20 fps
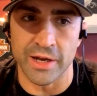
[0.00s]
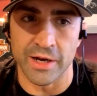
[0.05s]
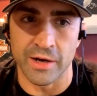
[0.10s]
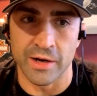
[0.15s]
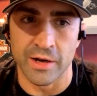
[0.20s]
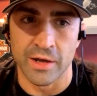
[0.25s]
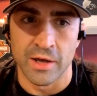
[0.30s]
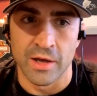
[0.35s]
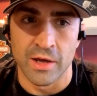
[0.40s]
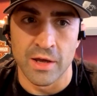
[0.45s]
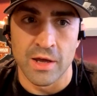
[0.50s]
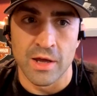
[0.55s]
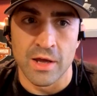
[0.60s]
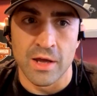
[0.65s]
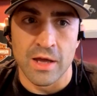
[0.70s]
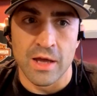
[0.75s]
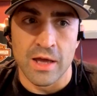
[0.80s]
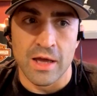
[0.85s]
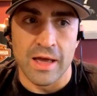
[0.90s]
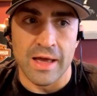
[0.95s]
and
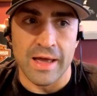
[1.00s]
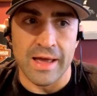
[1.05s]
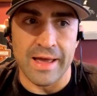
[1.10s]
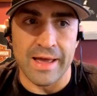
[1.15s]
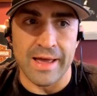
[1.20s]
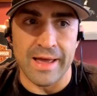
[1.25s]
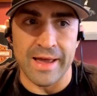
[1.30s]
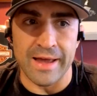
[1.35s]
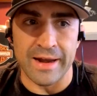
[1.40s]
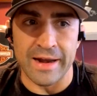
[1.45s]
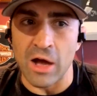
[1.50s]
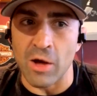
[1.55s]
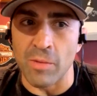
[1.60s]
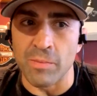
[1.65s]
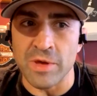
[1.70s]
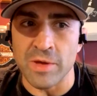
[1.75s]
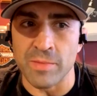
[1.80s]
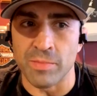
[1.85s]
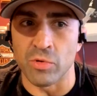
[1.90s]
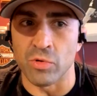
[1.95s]

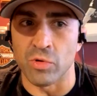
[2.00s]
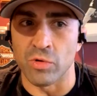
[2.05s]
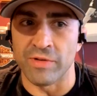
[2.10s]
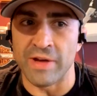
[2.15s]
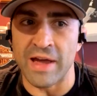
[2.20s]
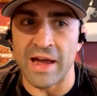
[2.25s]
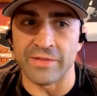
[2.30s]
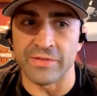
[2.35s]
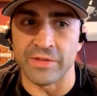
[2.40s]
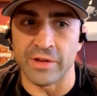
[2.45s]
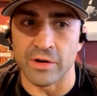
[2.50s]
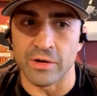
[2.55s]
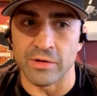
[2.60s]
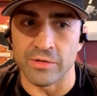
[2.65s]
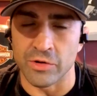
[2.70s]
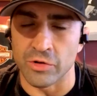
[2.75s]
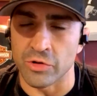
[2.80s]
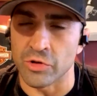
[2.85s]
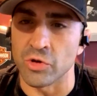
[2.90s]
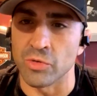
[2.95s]
help people who've had
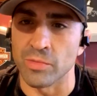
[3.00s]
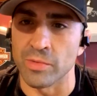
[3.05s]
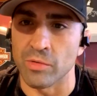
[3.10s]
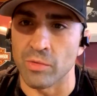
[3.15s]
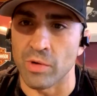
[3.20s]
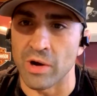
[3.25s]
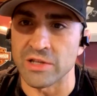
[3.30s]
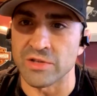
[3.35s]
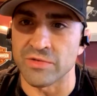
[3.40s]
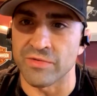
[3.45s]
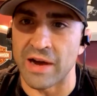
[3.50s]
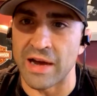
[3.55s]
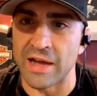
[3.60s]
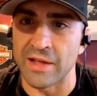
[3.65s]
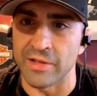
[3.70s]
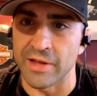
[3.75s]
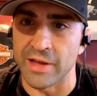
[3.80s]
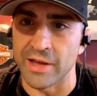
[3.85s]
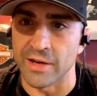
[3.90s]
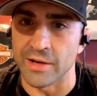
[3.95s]
their human rights
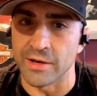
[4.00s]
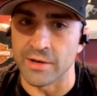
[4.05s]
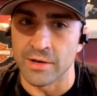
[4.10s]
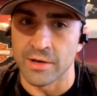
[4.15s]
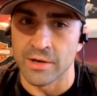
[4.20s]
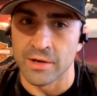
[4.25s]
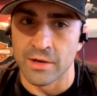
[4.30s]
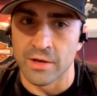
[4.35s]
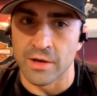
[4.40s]
violated.